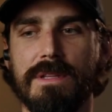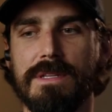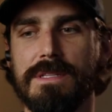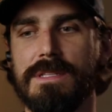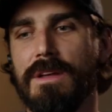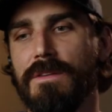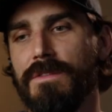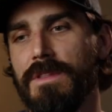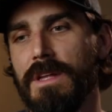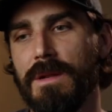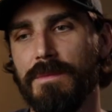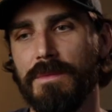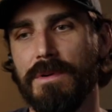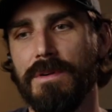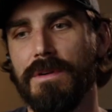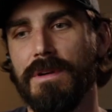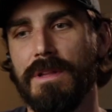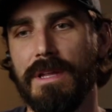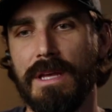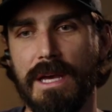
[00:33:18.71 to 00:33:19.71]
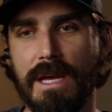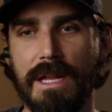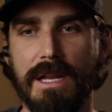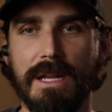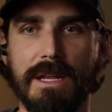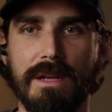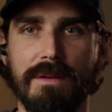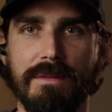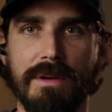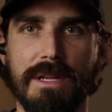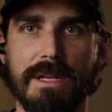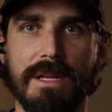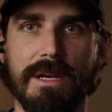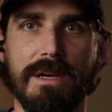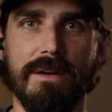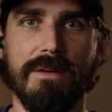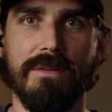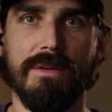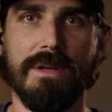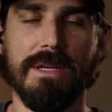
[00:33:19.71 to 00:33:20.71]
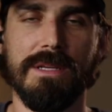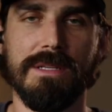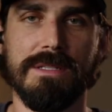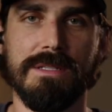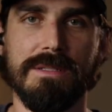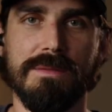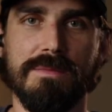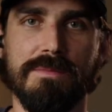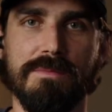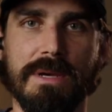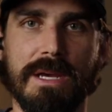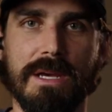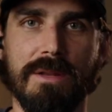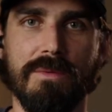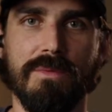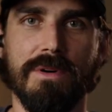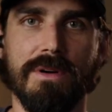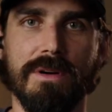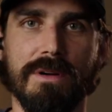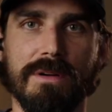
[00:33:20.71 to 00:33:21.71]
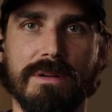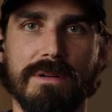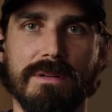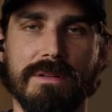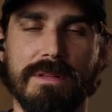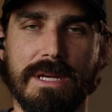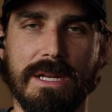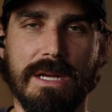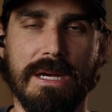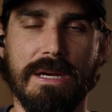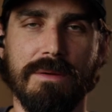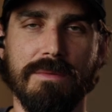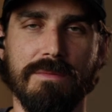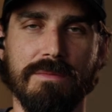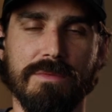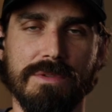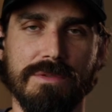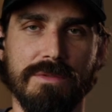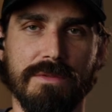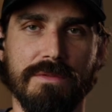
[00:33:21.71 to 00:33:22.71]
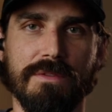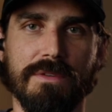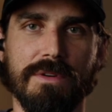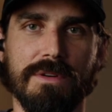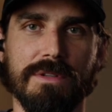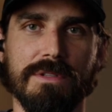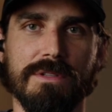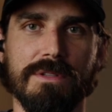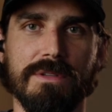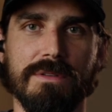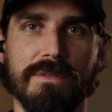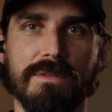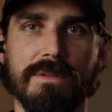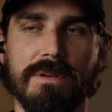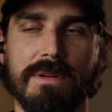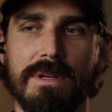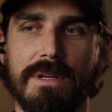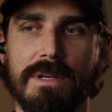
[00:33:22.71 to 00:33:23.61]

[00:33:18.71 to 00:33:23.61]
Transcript: The stuff that I'm currently editing right now is paid work that I was referring to.